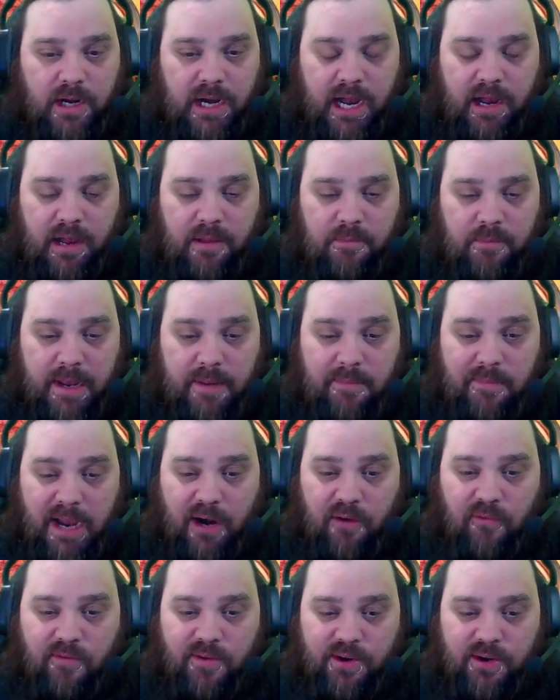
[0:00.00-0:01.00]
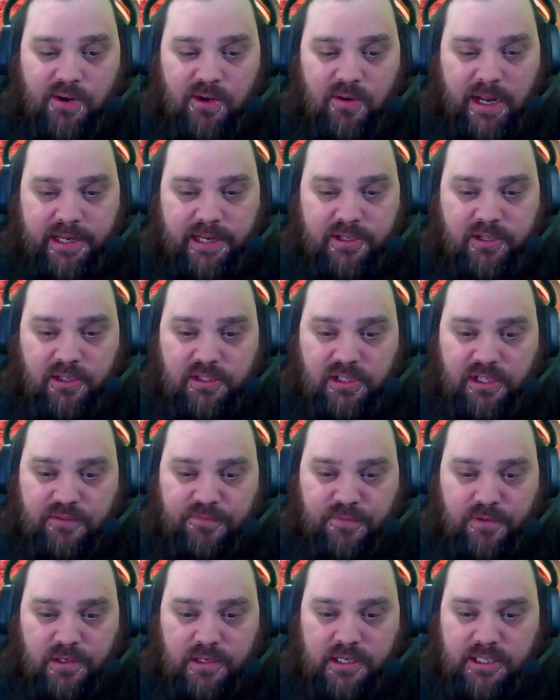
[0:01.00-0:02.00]
I made my roux, I cooked it
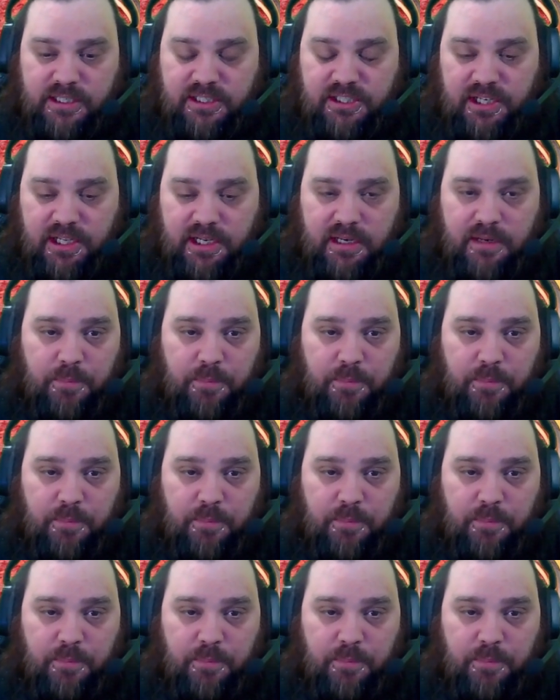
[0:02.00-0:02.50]
for an extended